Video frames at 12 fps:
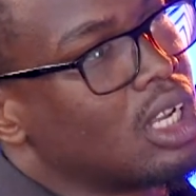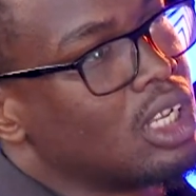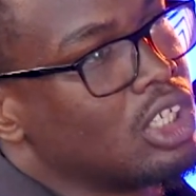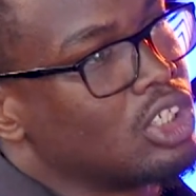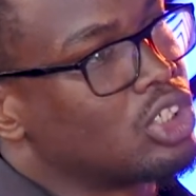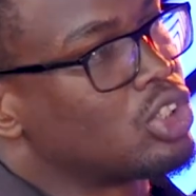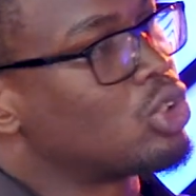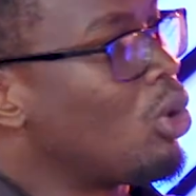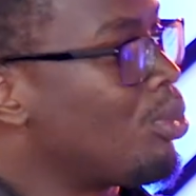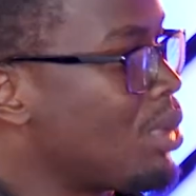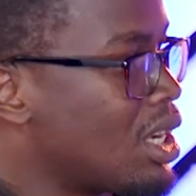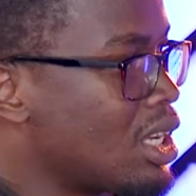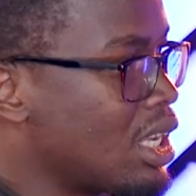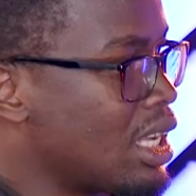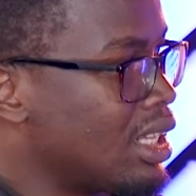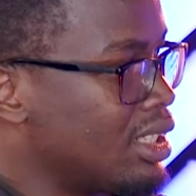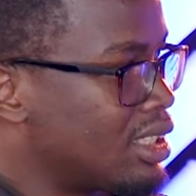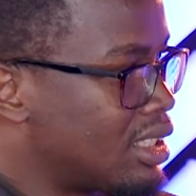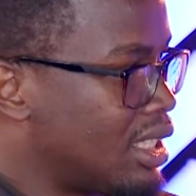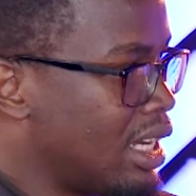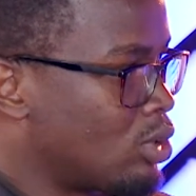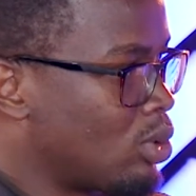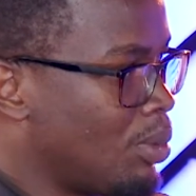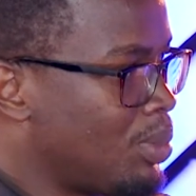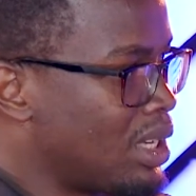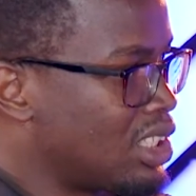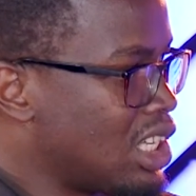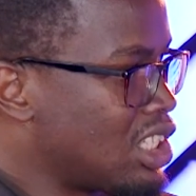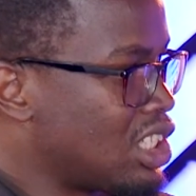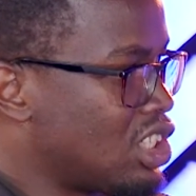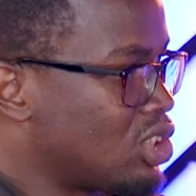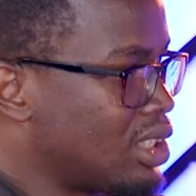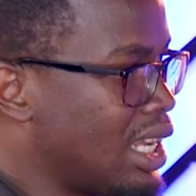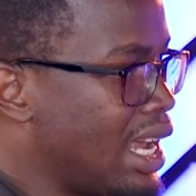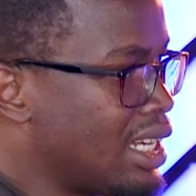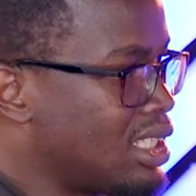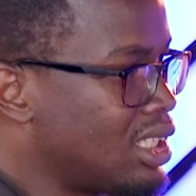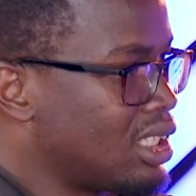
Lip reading: so many ills that were present in society